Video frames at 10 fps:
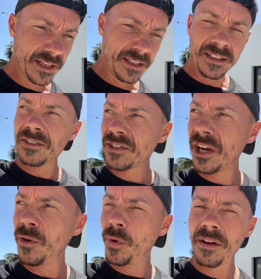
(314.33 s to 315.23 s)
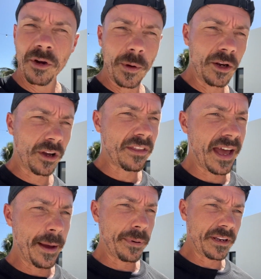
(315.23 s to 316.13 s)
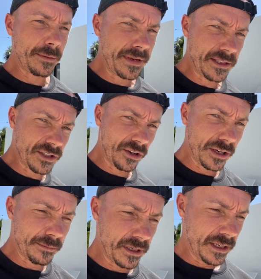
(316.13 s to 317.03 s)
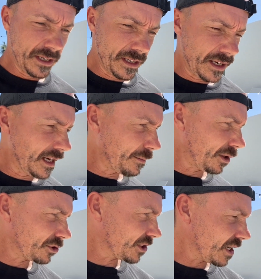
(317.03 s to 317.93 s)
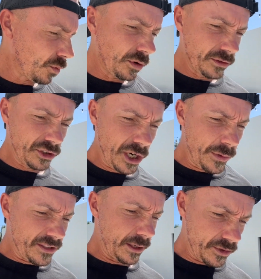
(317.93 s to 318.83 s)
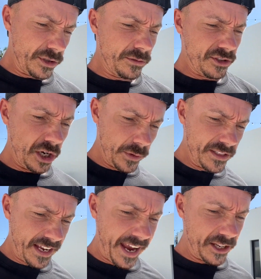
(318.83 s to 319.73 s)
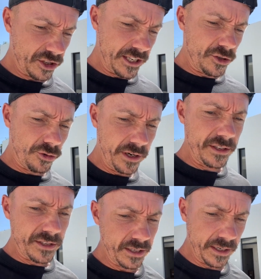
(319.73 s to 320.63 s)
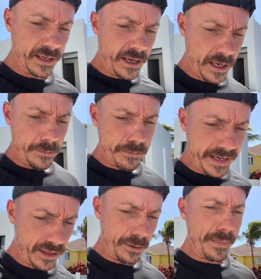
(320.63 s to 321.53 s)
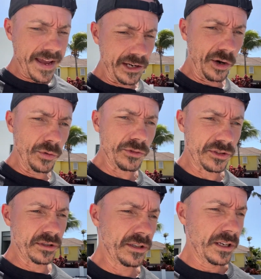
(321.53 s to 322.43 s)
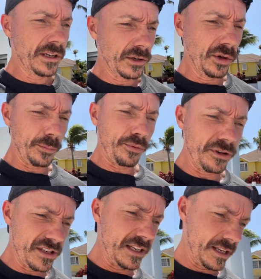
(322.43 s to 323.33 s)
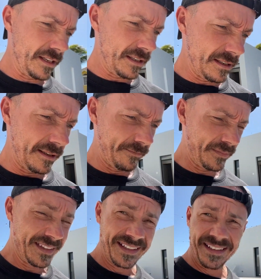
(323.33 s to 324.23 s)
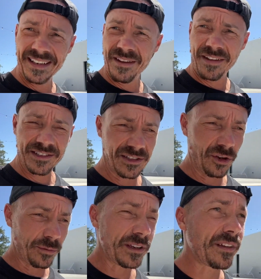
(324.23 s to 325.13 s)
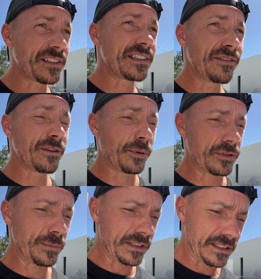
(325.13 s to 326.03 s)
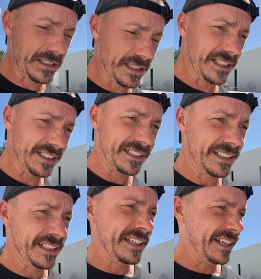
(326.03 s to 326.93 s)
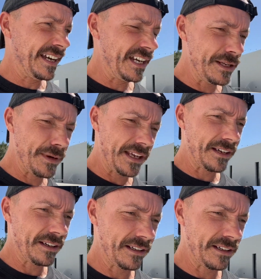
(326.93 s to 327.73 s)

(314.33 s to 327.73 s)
so we'll have a quick look at that. But in the meantime, I'll show you what Sherwin is up to. Sherwin is actually trying to make the manholes look pretty, if that's even a possibility. How do you make a